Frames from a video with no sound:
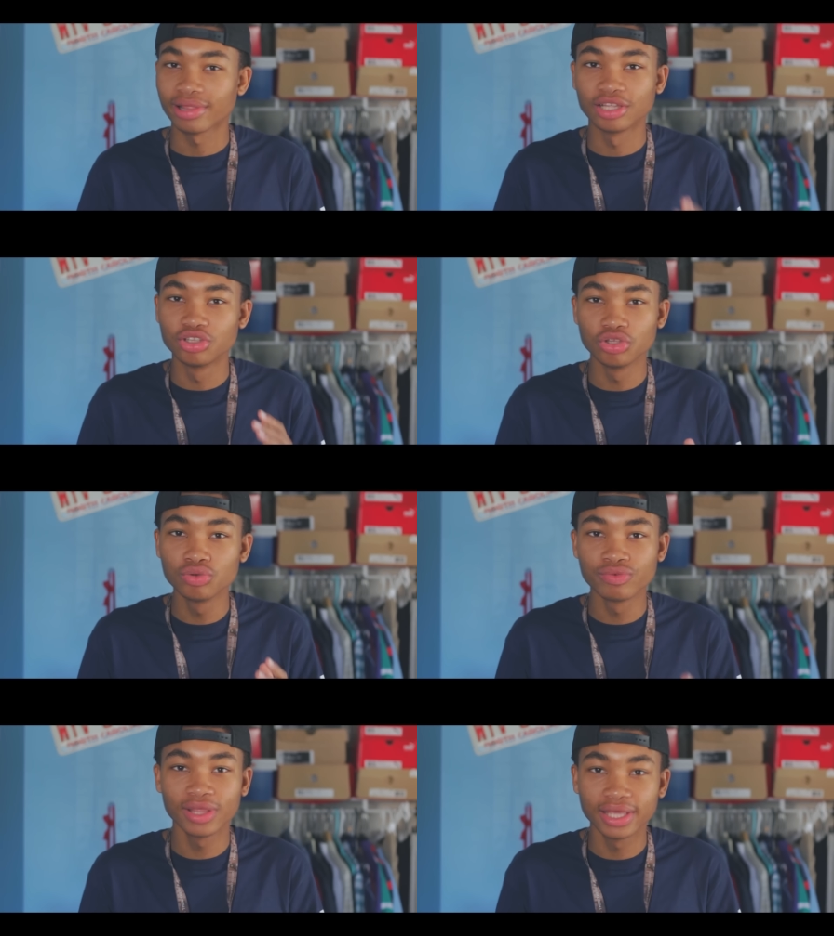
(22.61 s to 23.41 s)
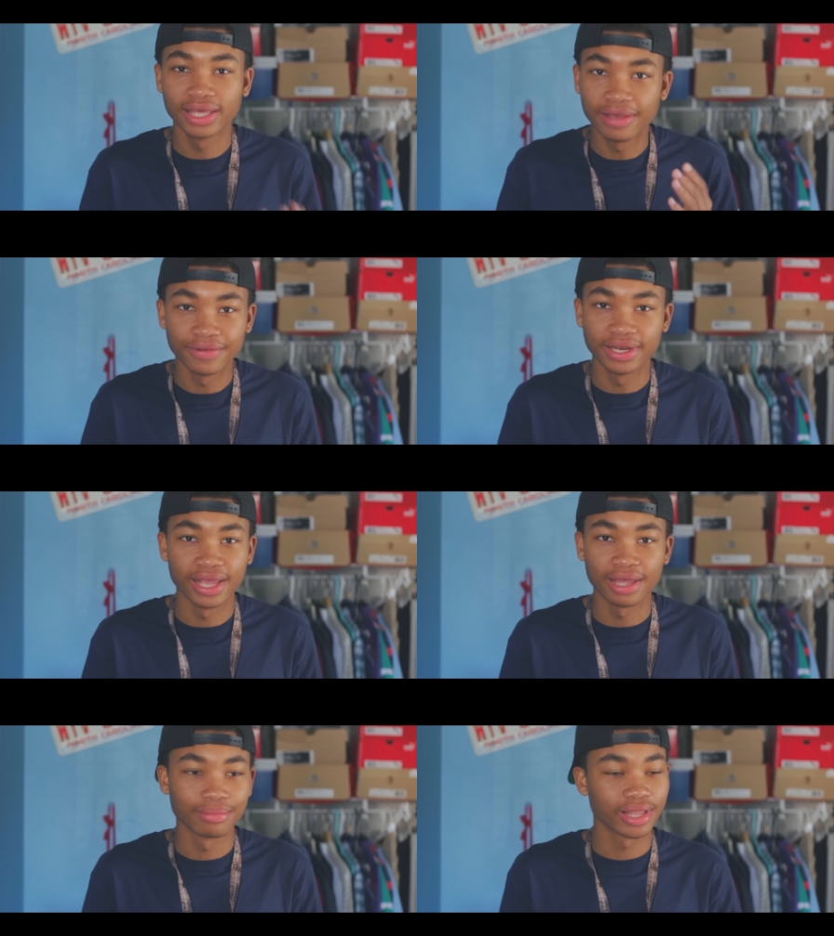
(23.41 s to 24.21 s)
Like, do you really give a
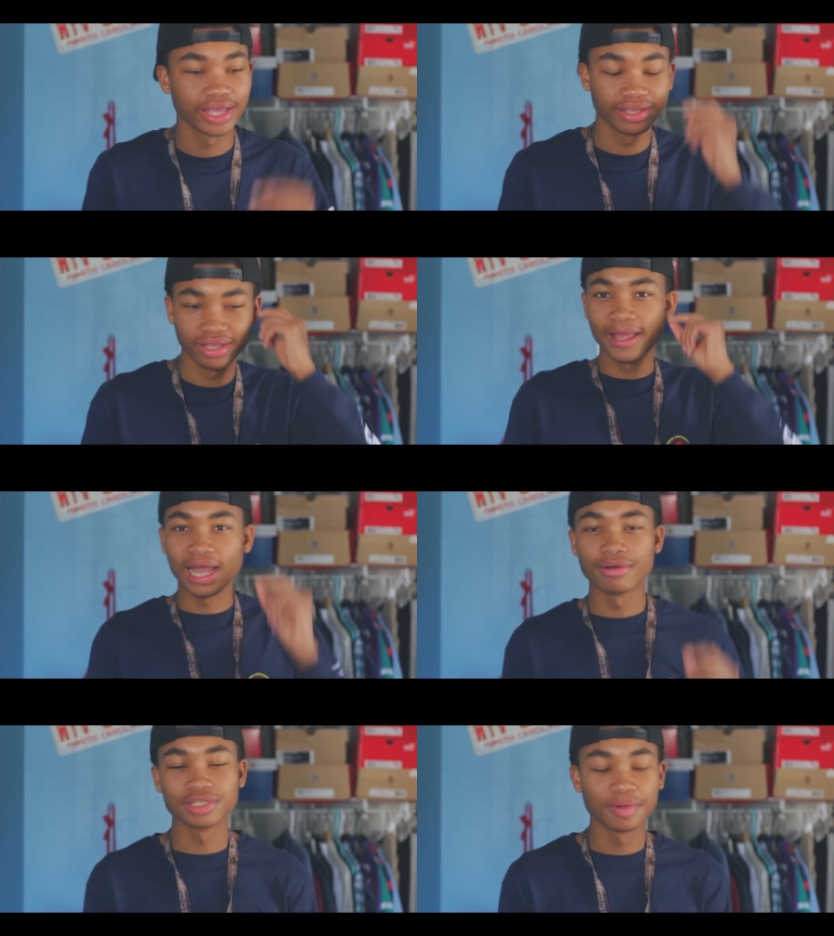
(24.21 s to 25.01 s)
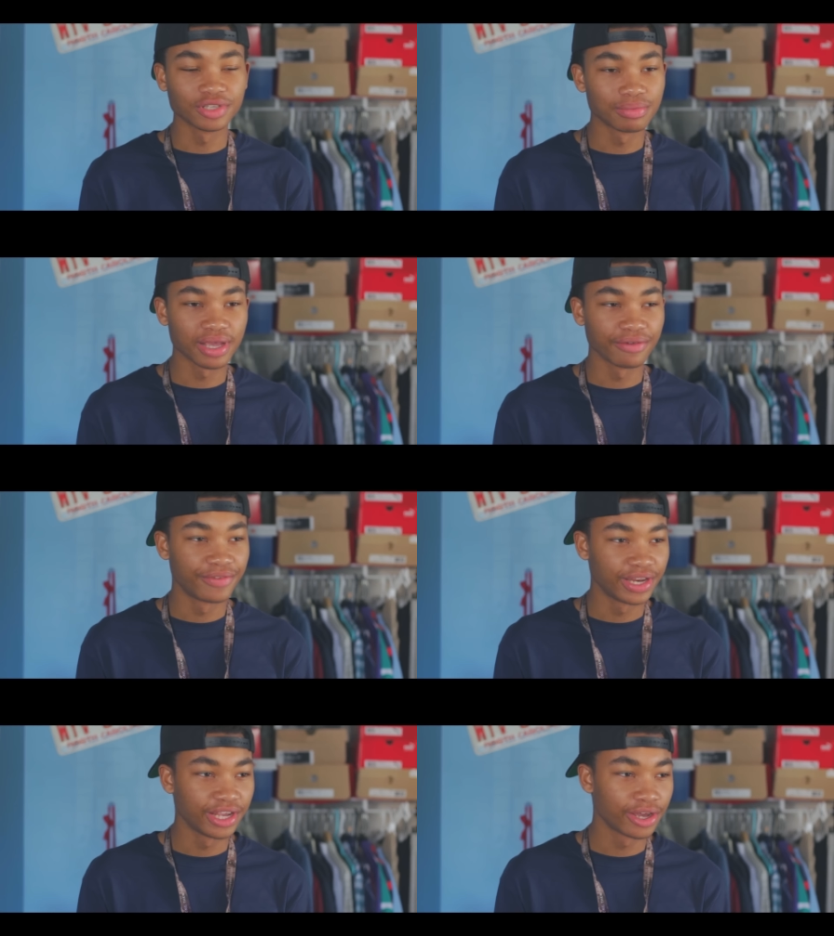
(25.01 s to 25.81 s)
damn? Like I was supposed to make a
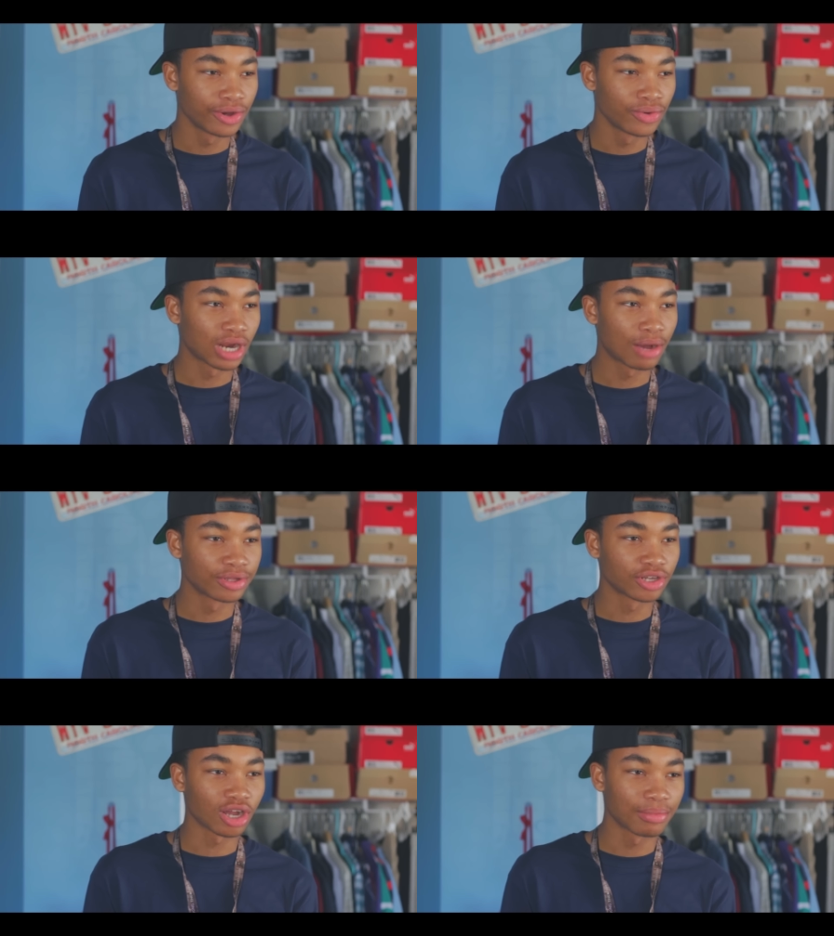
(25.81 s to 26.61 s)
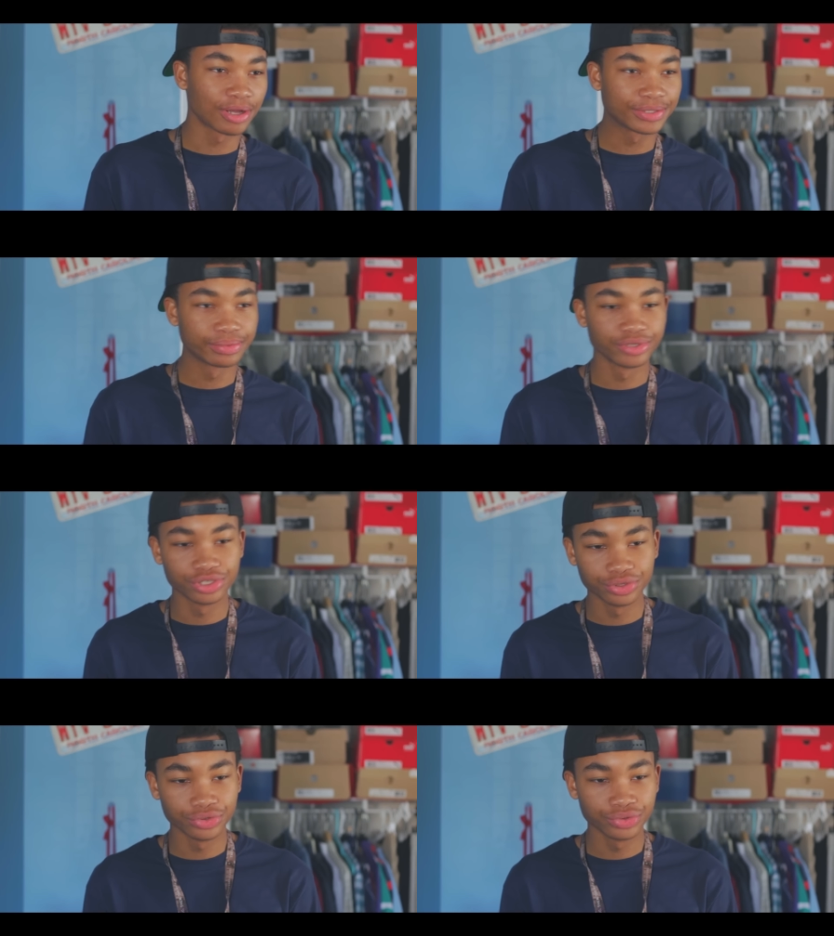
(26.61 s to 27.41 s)
video where I would talk about some
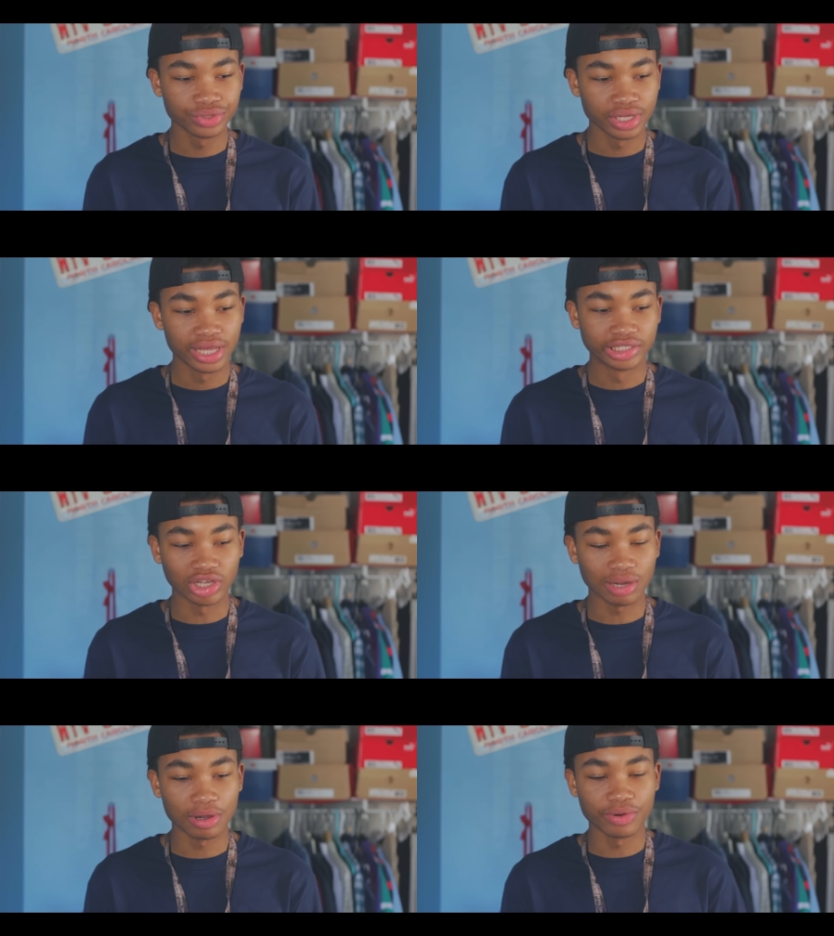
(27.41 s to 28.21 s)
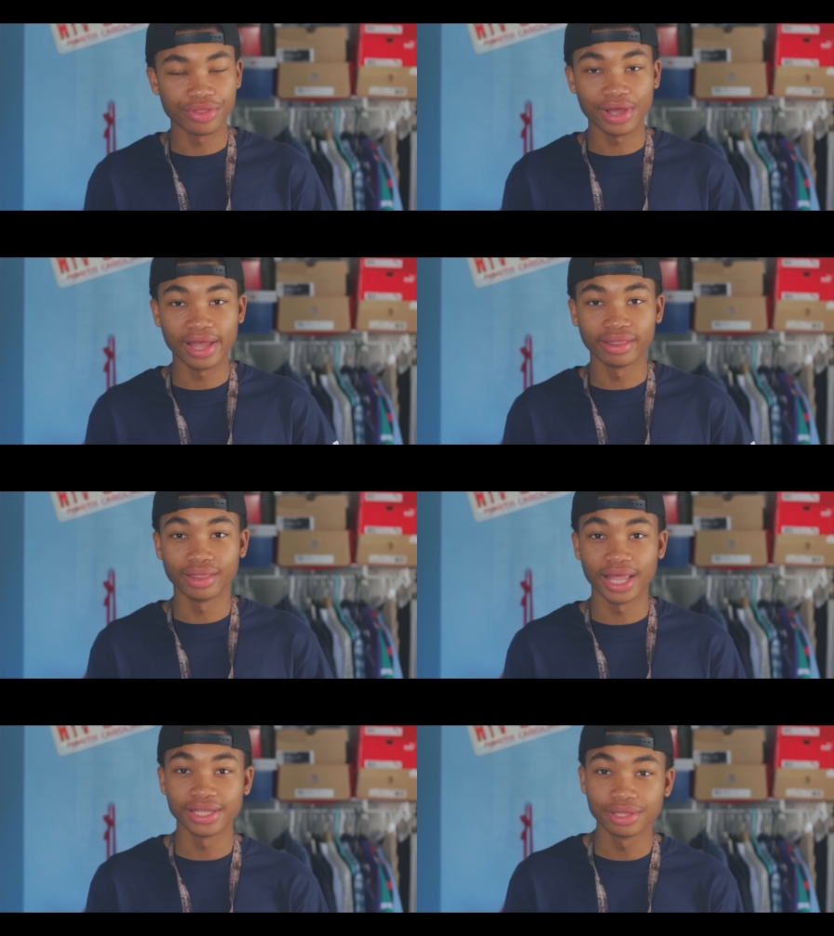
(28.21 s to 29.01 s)
shoes and talk about whether I
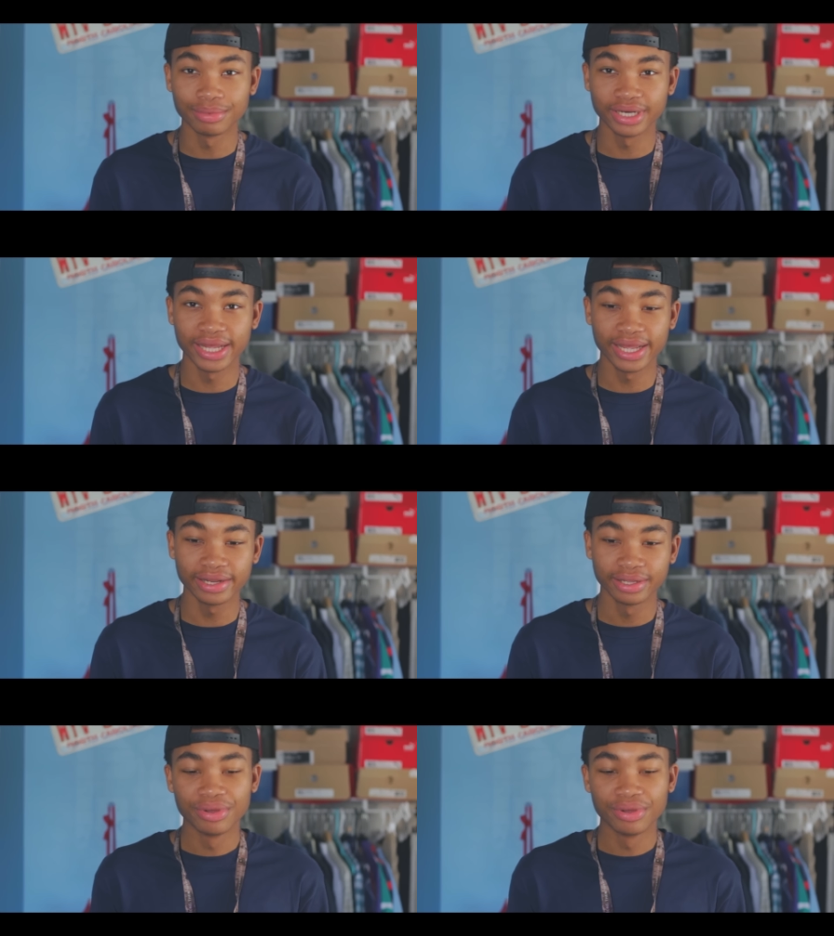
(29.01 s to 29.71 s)
like them or not.